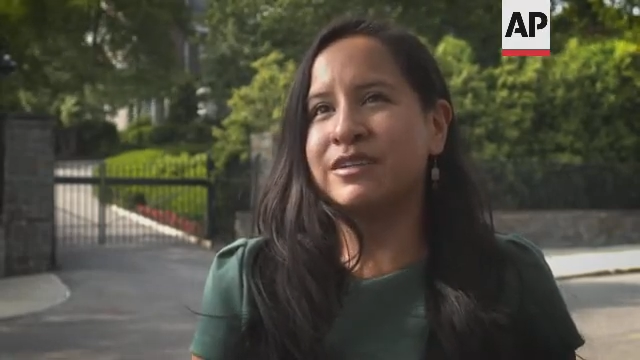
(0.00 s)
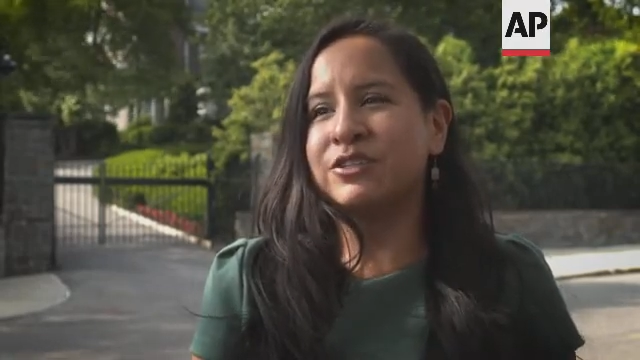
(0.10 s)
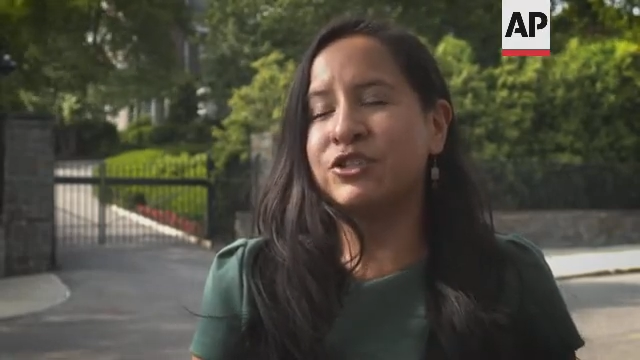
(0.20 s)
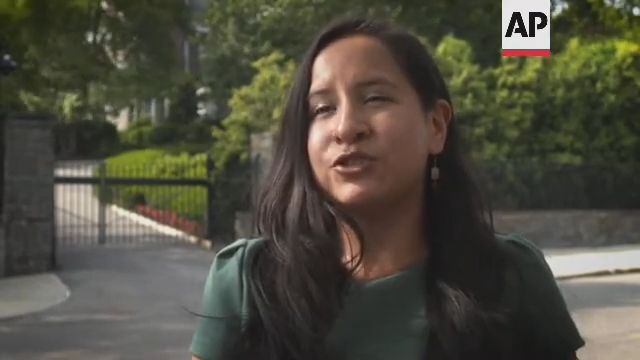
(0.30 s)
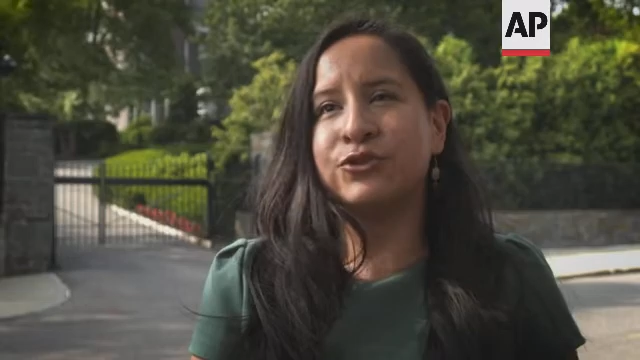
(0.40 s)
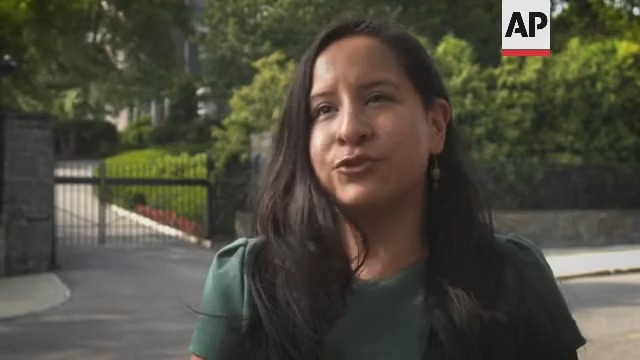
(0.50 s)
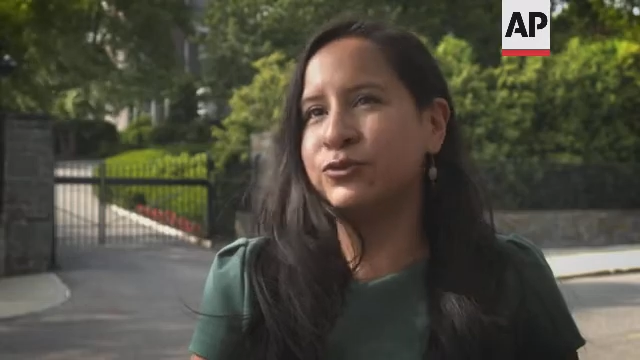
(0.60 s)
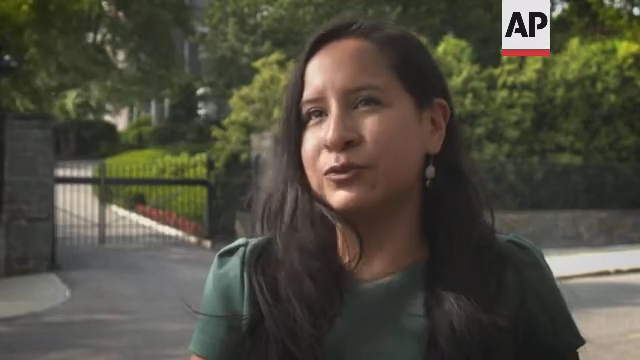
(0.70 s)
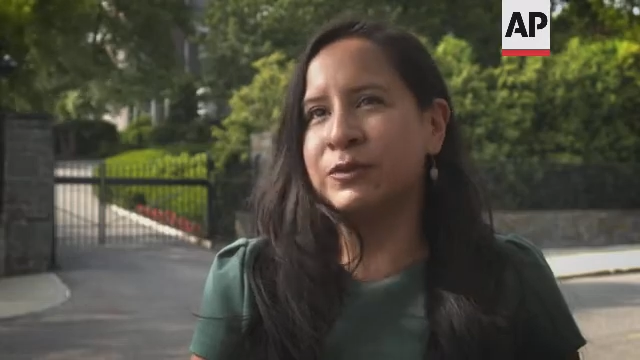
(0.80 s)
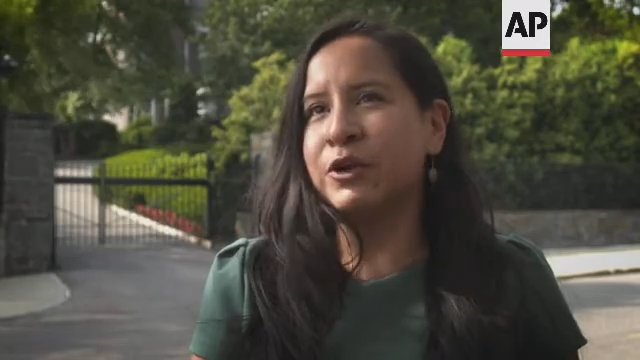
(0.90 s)

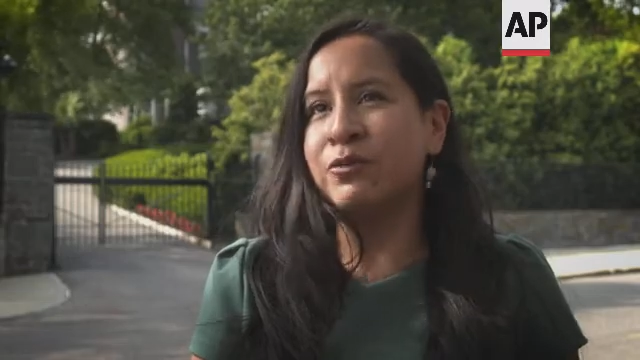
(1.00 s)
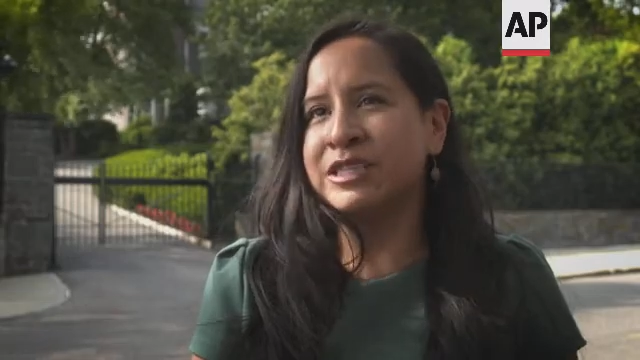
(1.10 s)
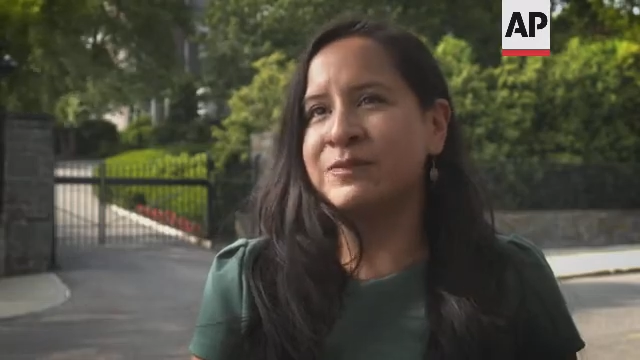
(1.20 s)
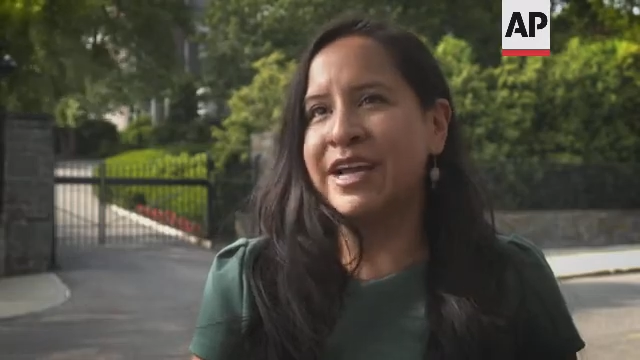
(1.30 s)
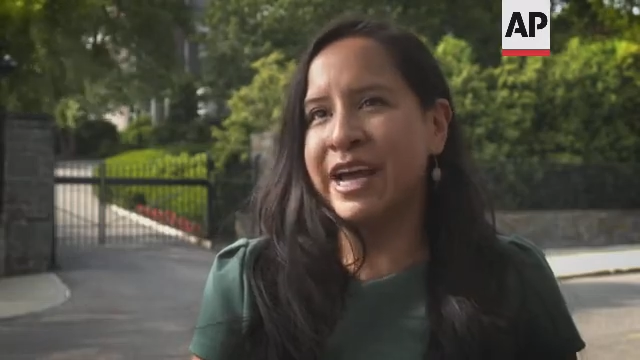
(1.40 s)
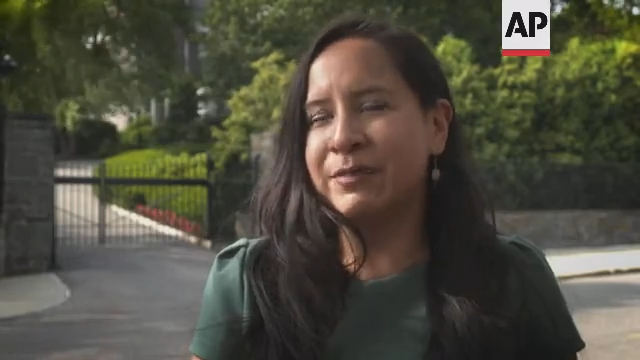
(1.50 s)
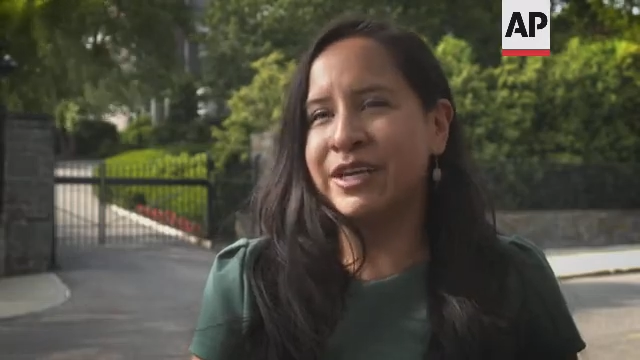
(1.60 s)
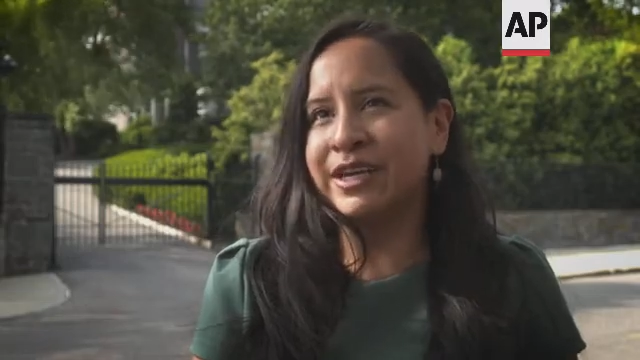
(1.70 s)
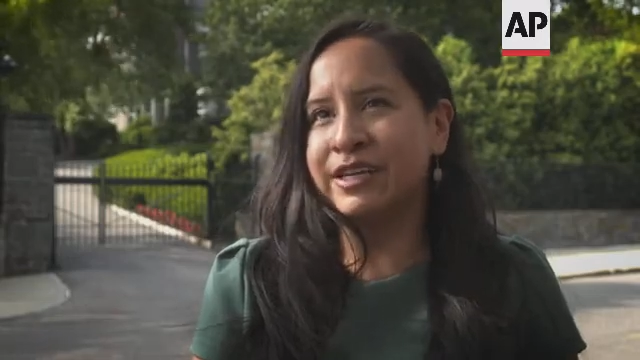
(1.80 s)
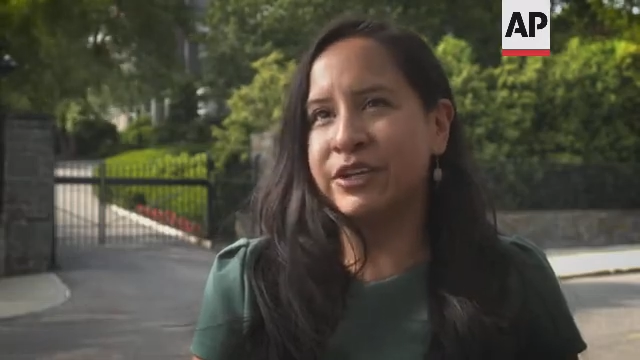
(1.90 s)
to what's been
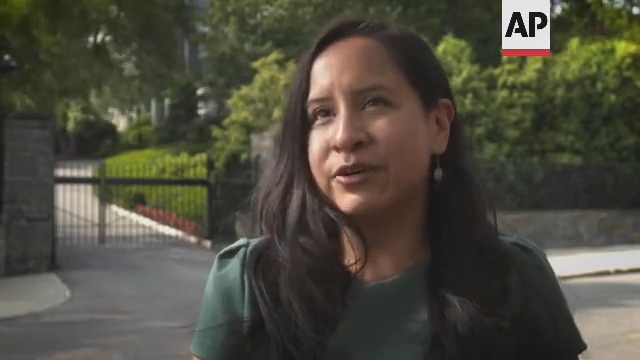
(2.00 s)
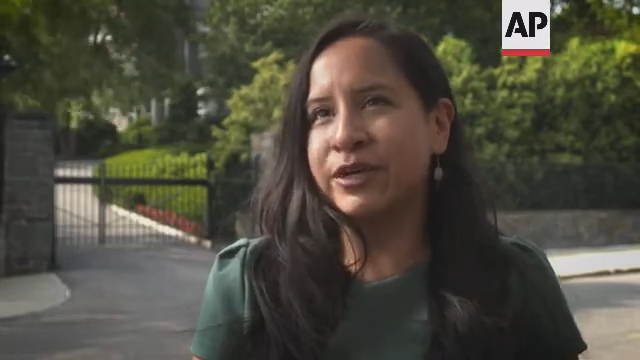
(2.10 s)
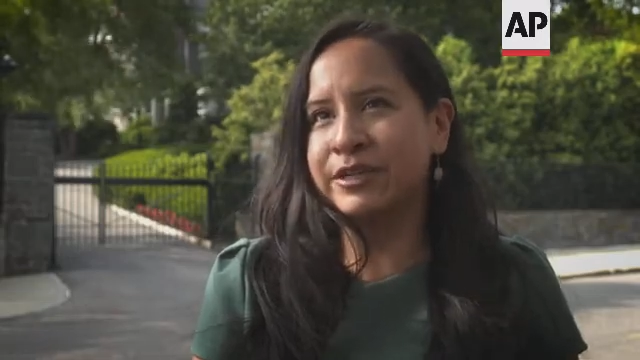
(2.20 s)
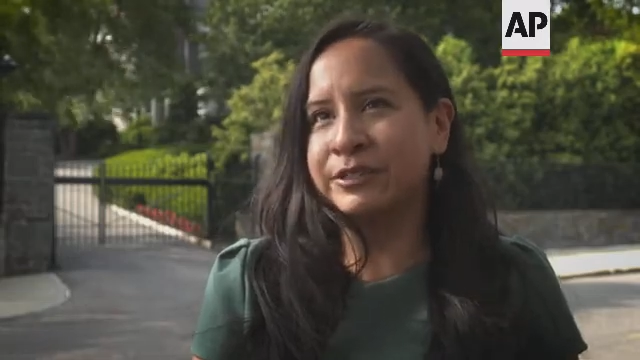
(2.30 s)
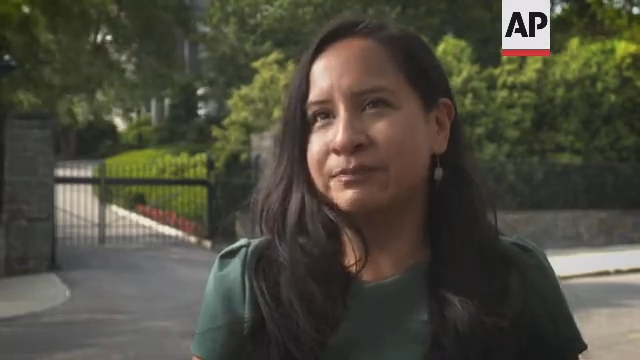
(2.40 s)
happening in New York.